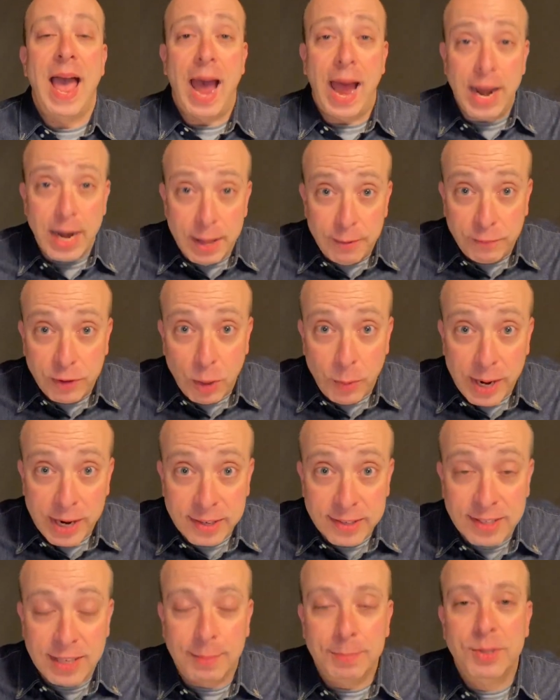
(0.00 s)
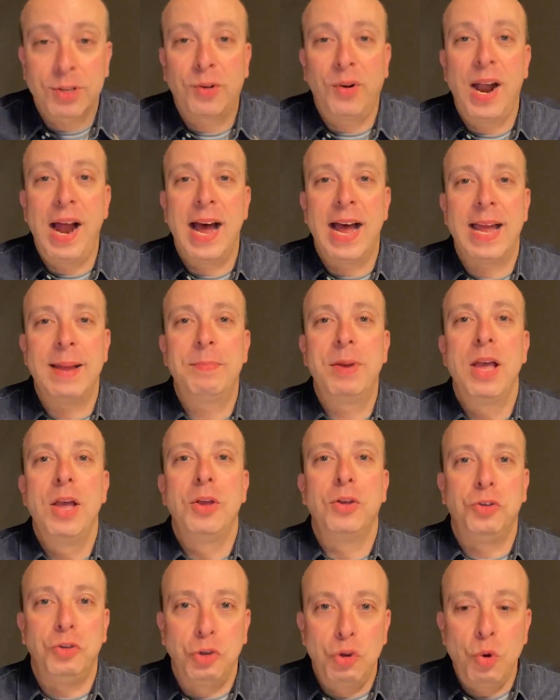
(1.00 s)
And if you hit subscribe,
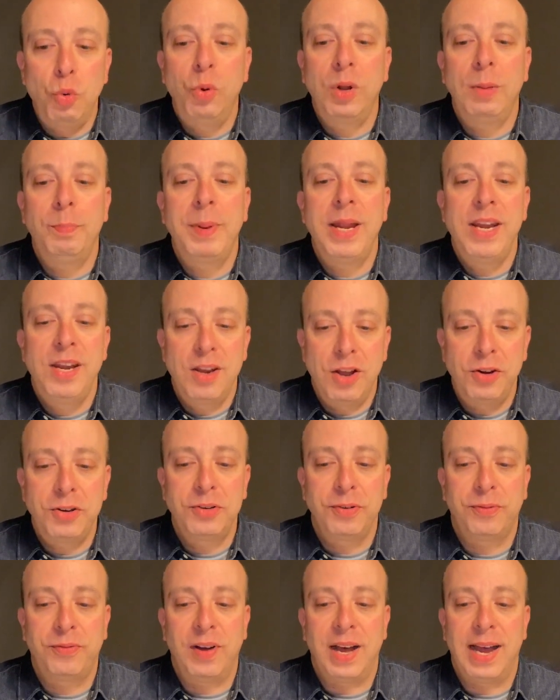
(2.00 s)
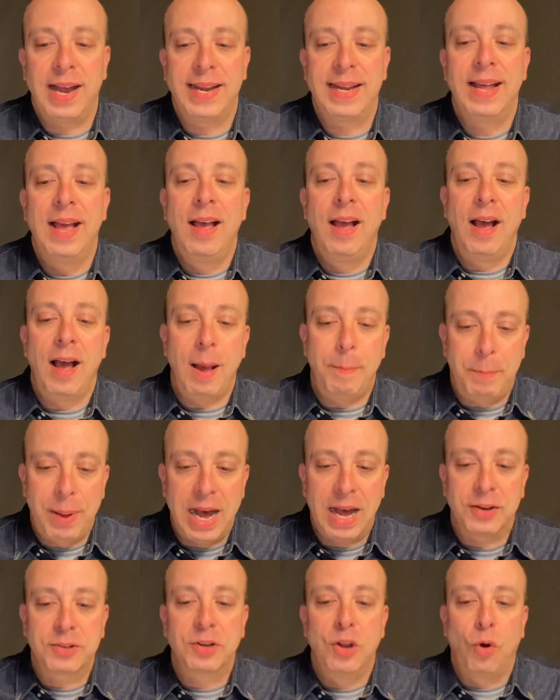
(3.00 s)
you will be notified
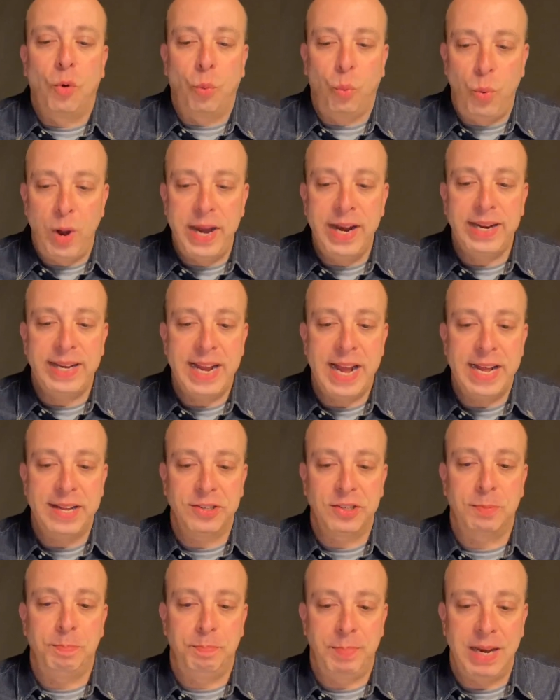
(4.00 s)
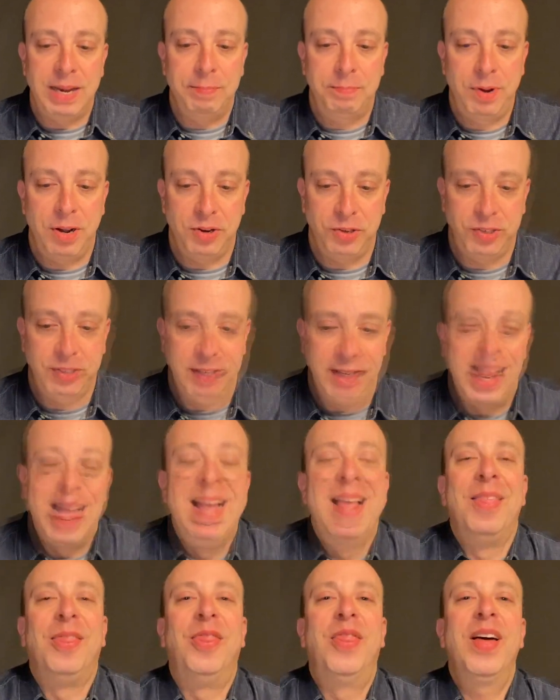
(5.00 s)
about when it has been posted.
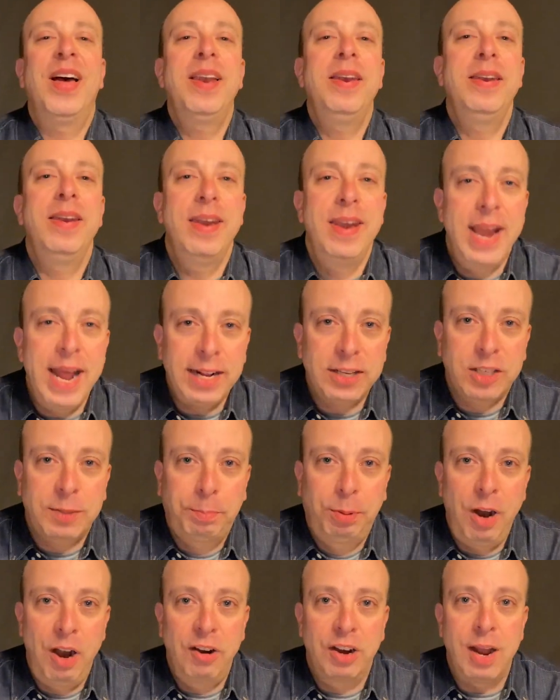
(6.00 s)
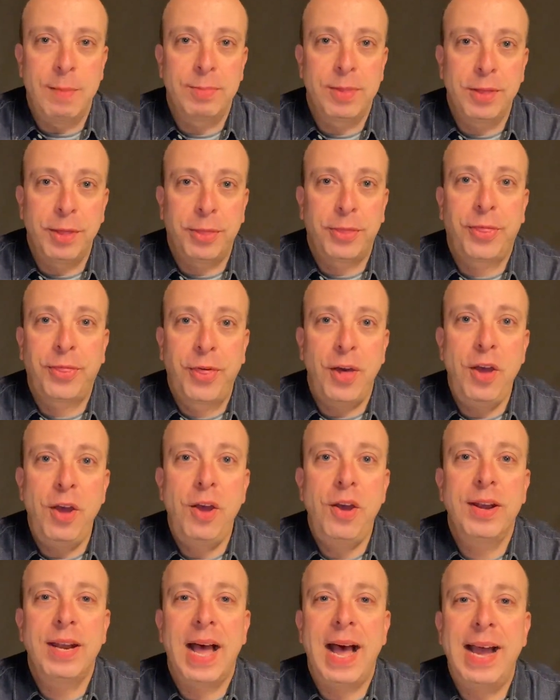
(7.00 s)
The next program, the
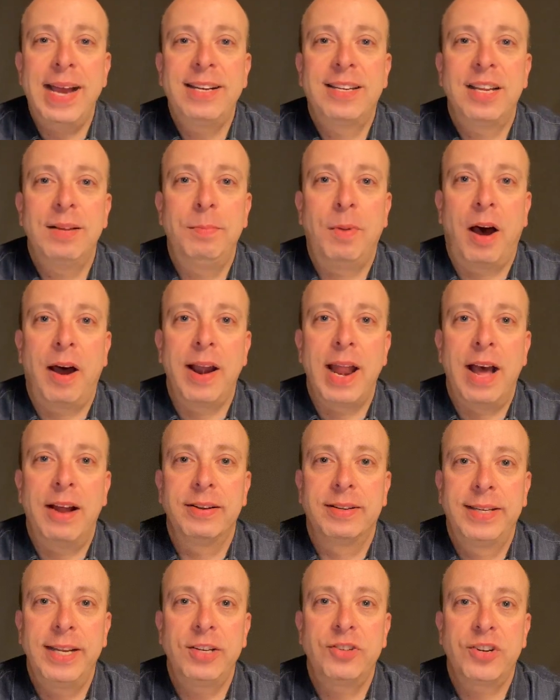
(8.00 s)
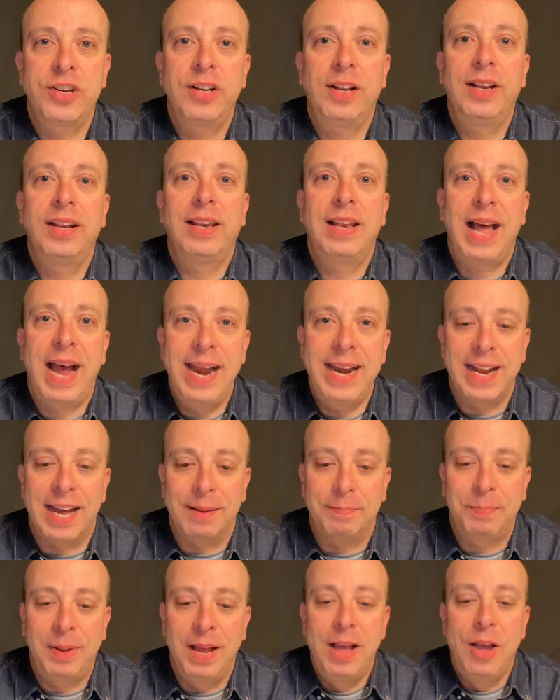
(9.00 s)
third item on our digital
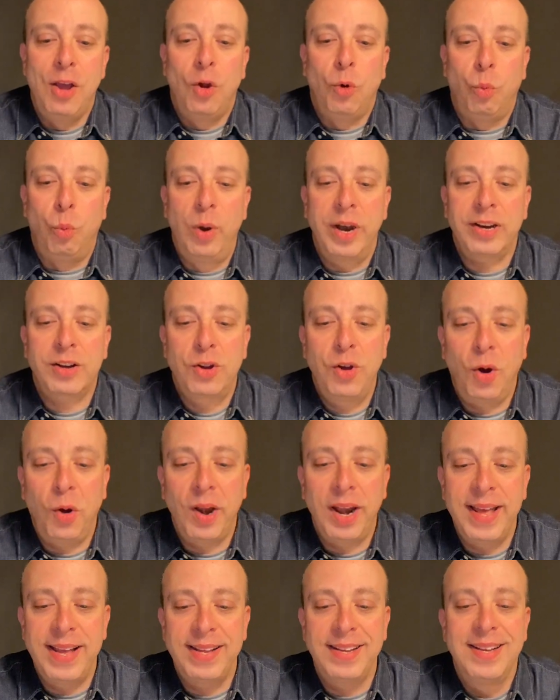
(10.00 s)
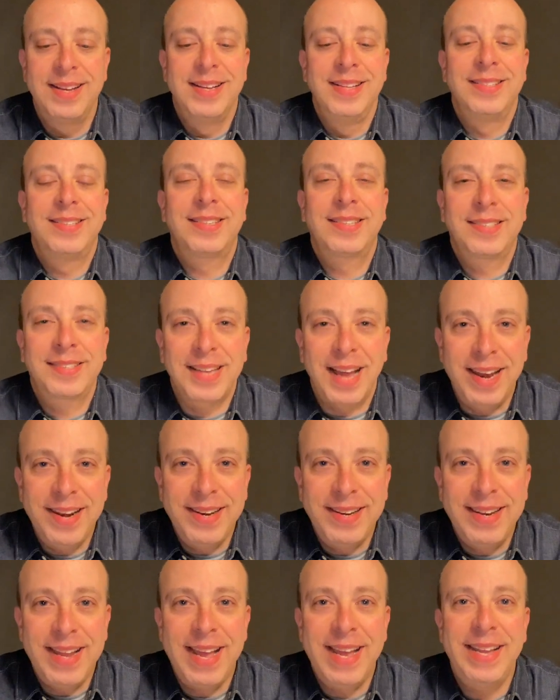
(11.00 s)
lineup, we're calling
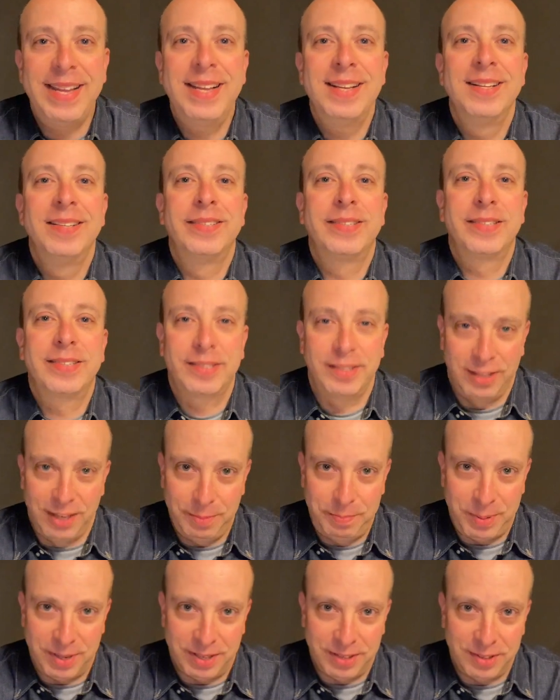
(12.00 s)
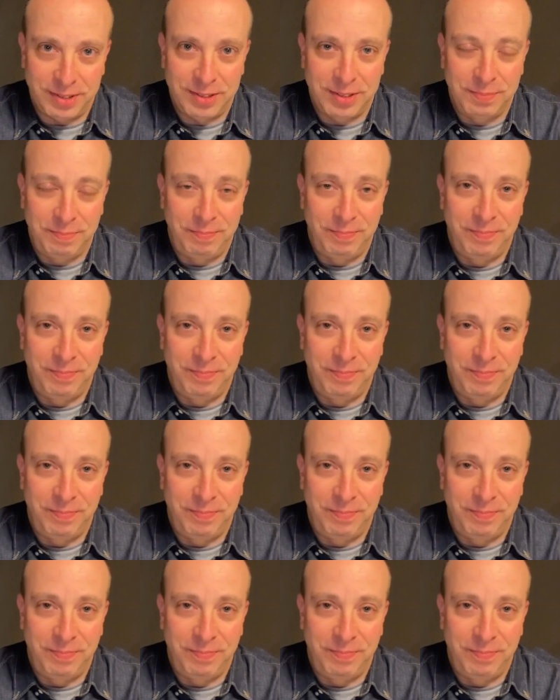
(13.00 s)
Sunday Slippers.